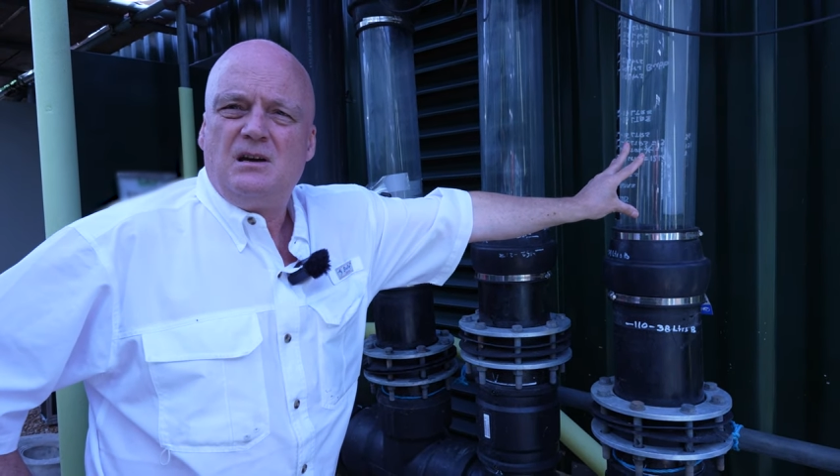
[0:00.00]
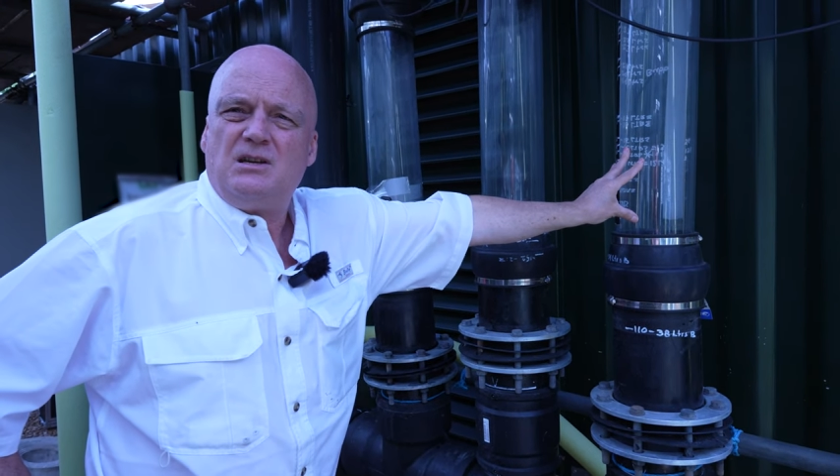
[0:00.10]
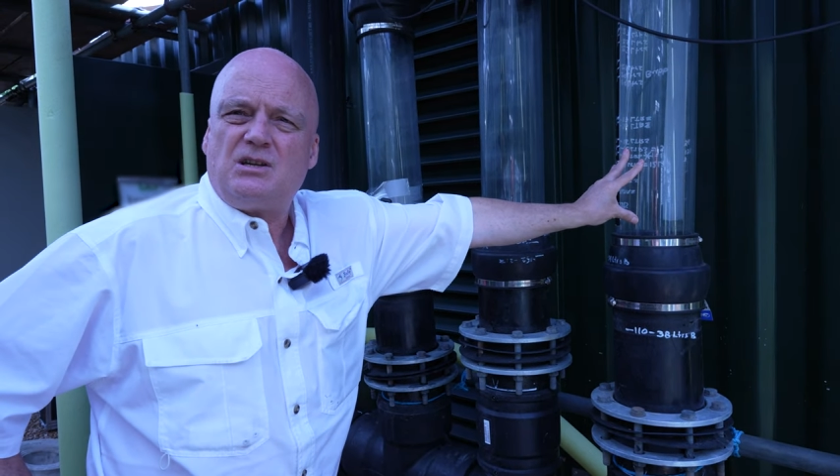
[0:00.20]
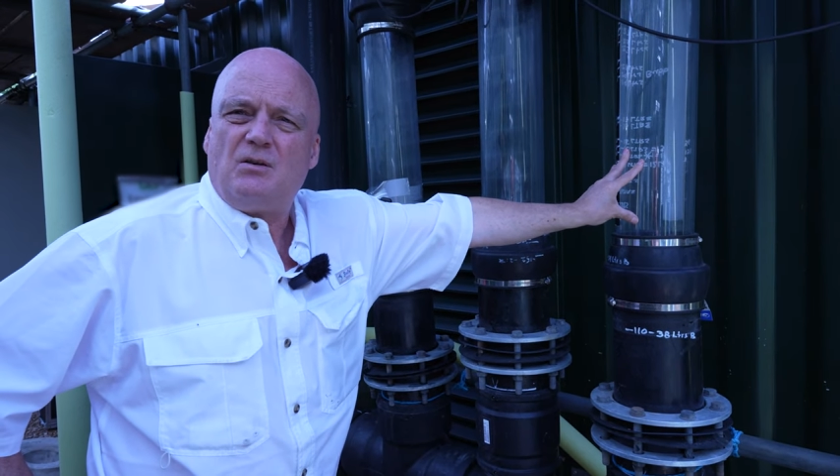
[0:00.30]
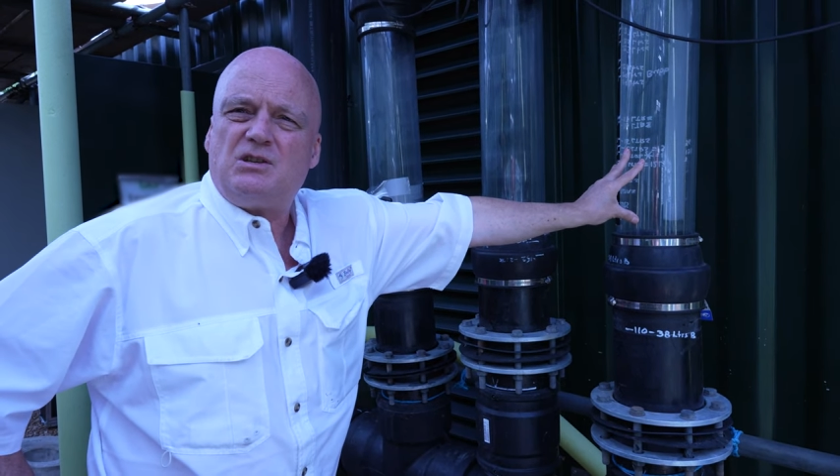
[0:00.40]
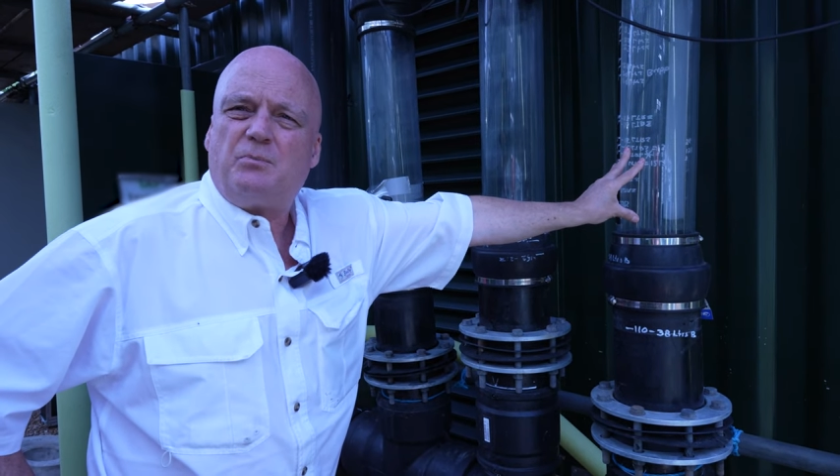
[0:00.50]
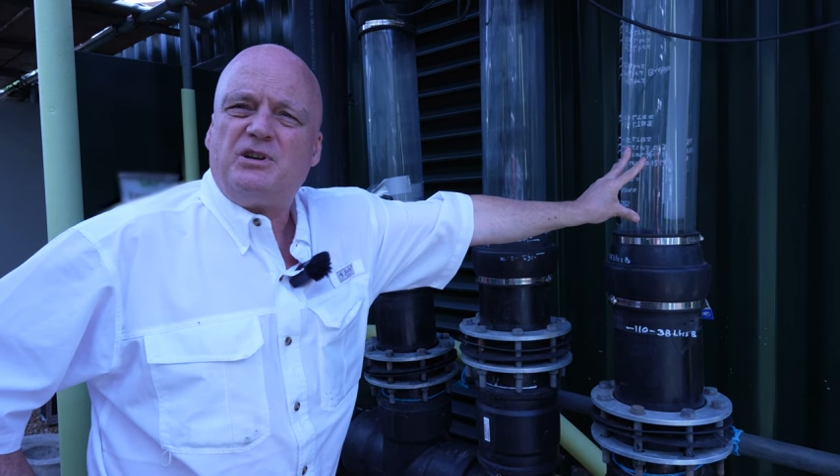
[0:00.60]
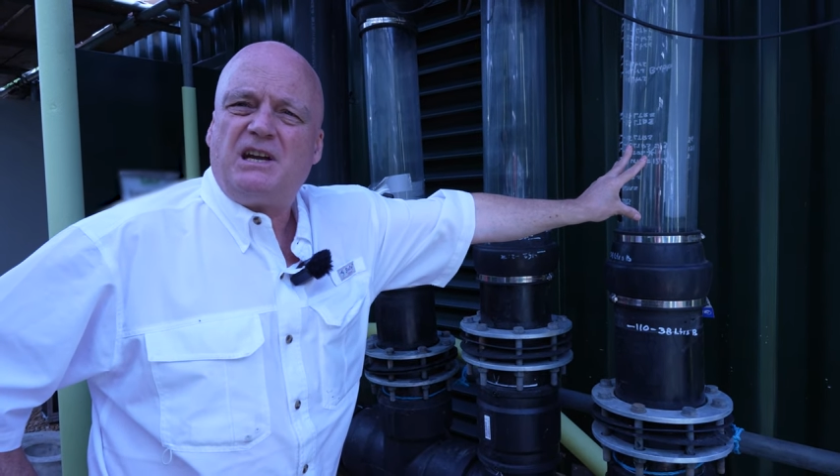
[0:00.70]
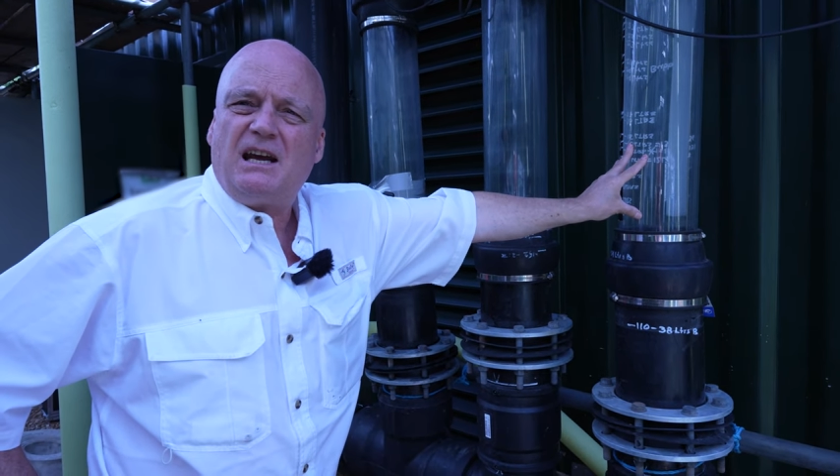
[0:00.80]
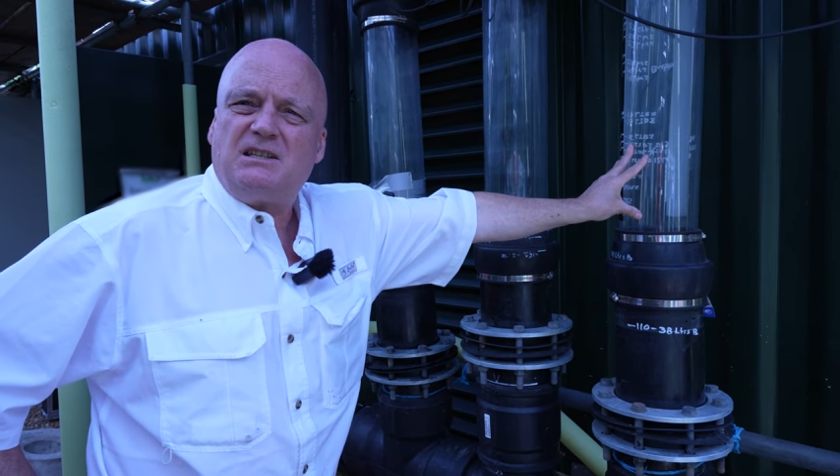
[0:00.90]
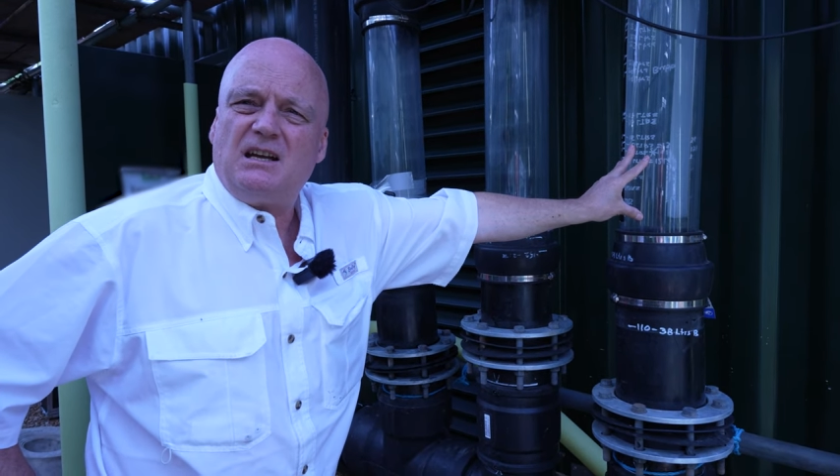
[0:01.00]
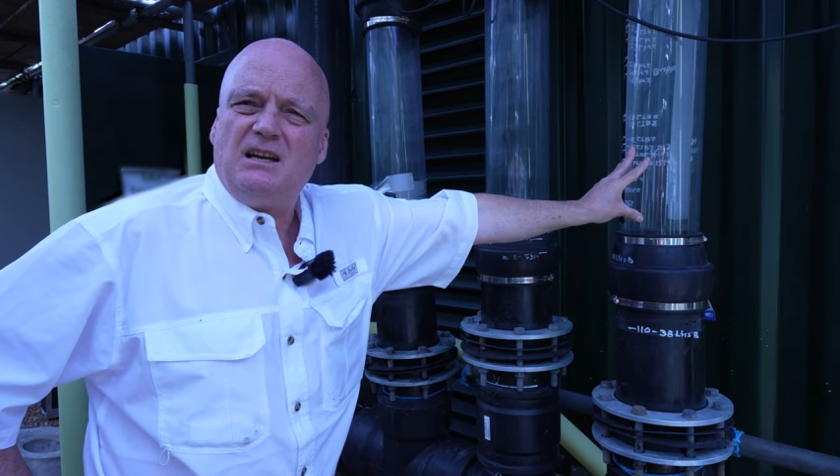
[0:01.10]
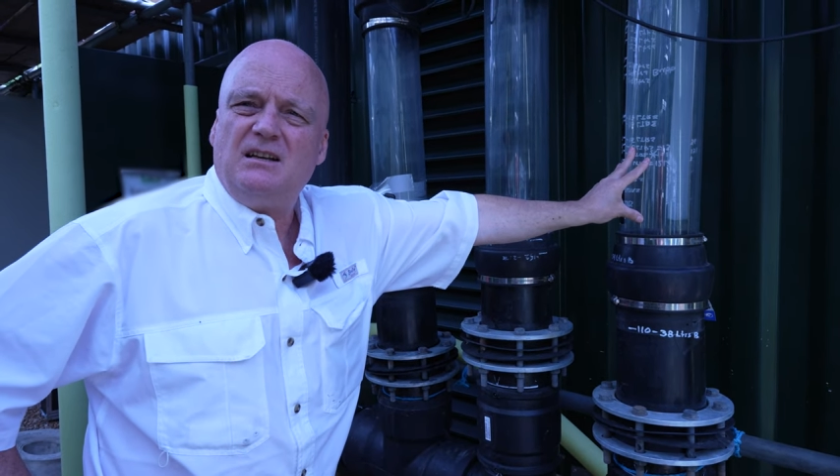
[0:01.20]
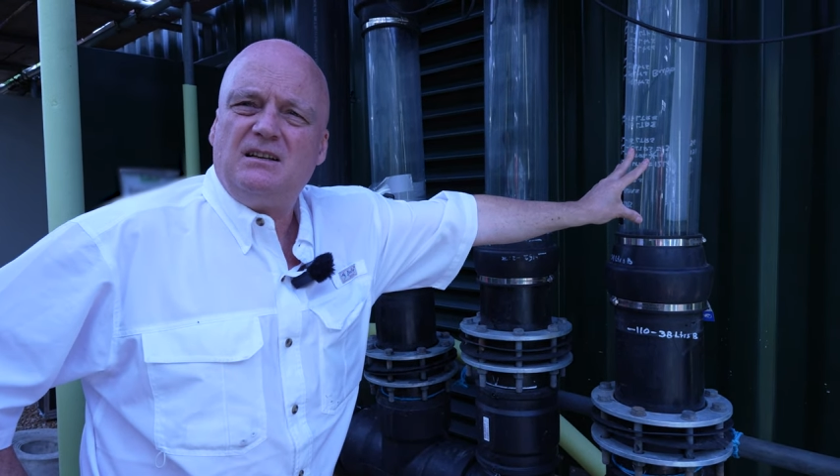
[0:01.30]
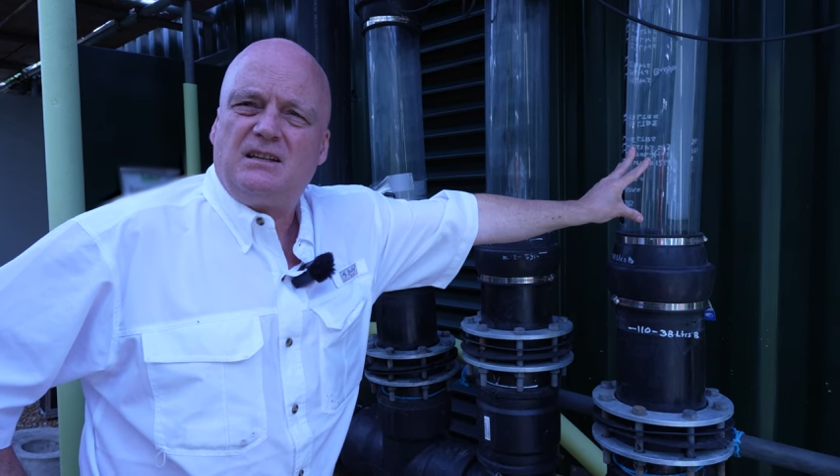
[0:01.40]
So it's
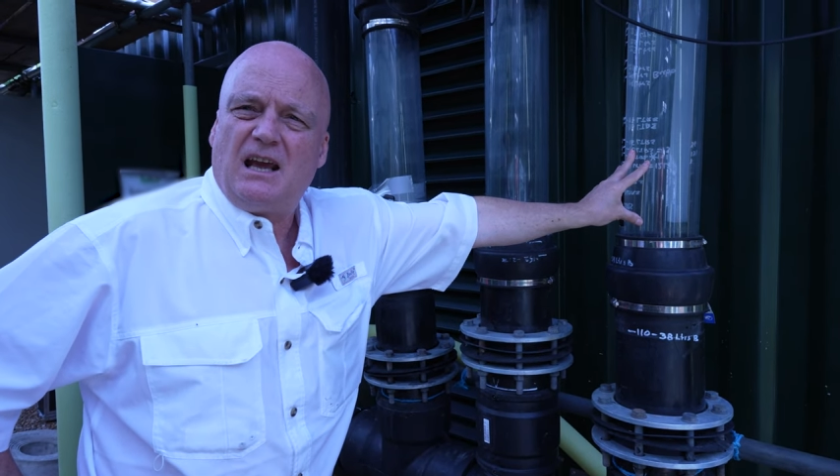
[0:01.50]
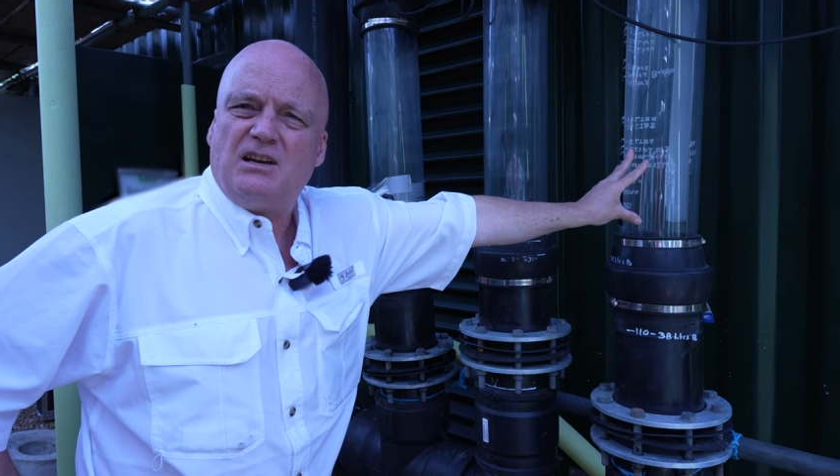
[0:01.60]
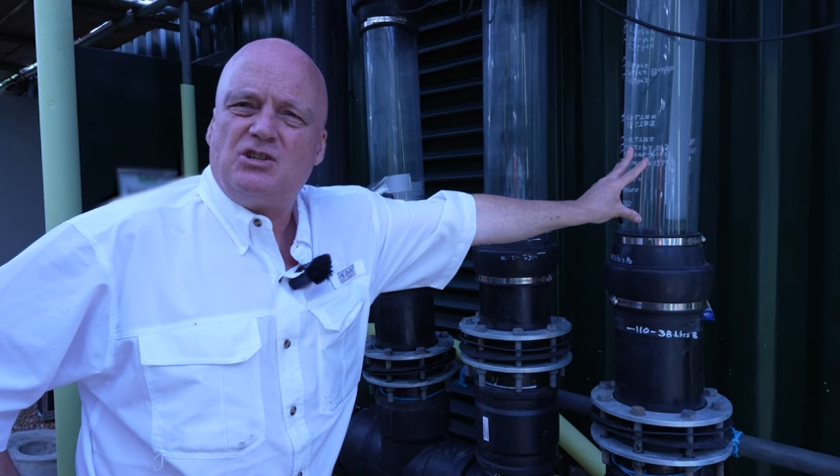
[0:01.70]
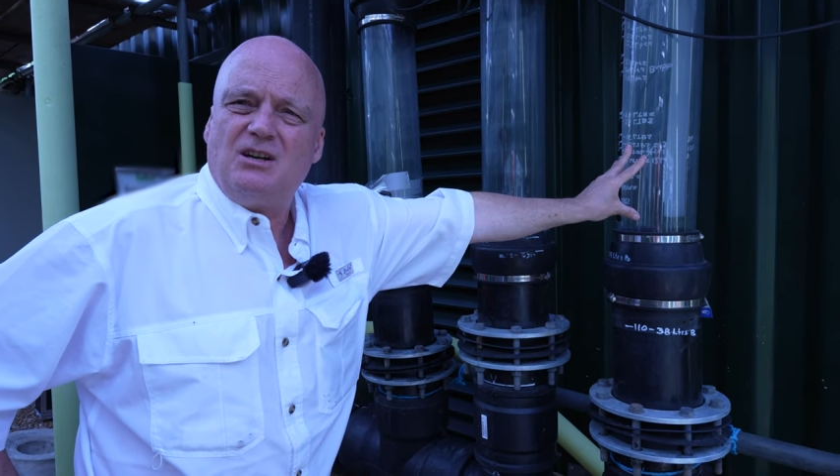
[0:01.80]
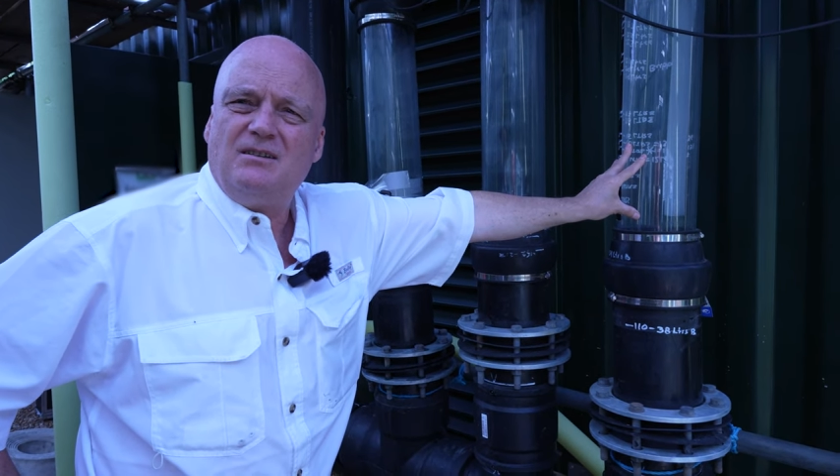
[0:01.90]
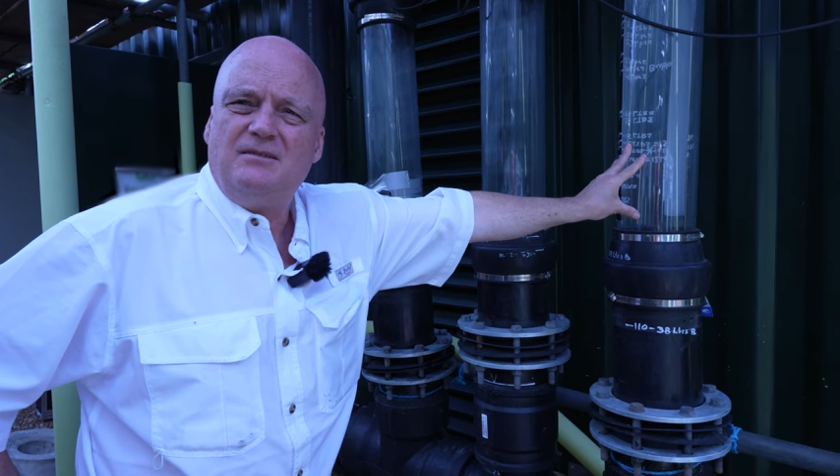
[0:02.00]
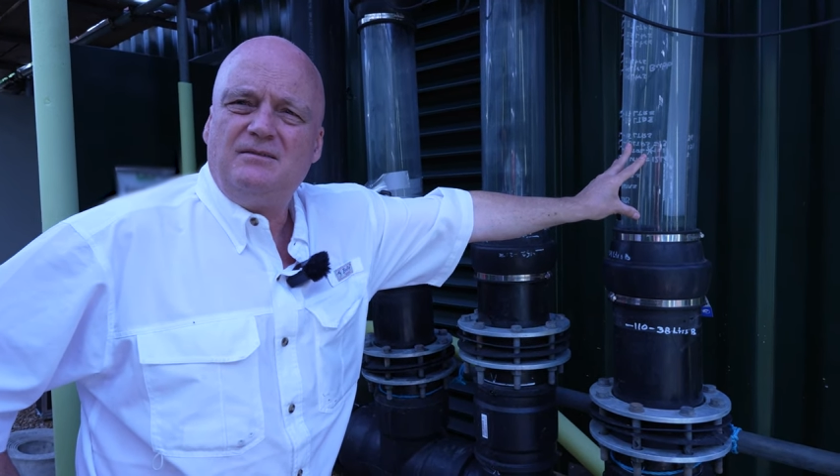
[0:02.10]
protecting the engine